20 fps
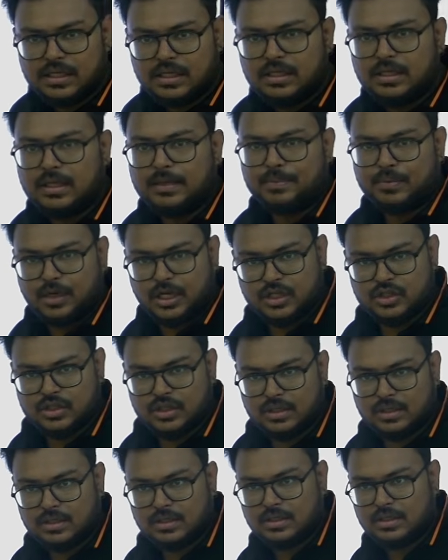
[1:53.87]

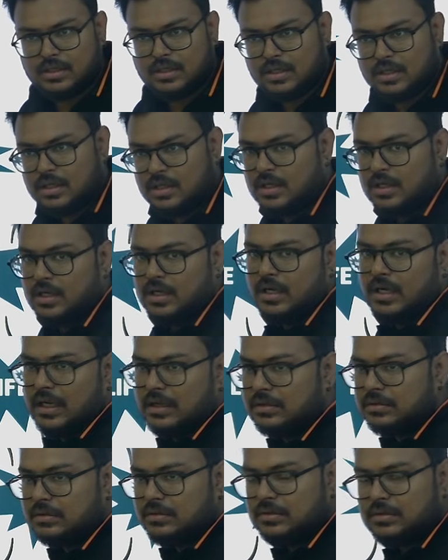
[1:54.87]
reproduction.
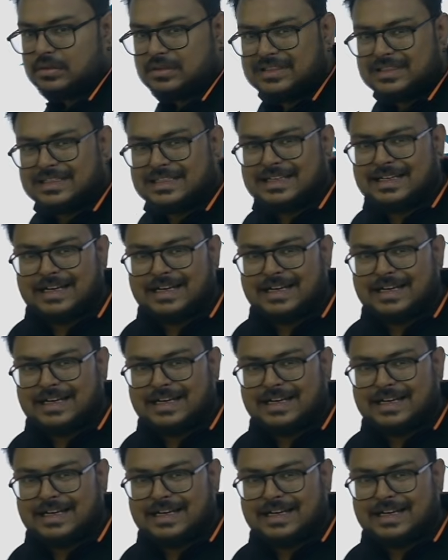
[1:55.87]
Now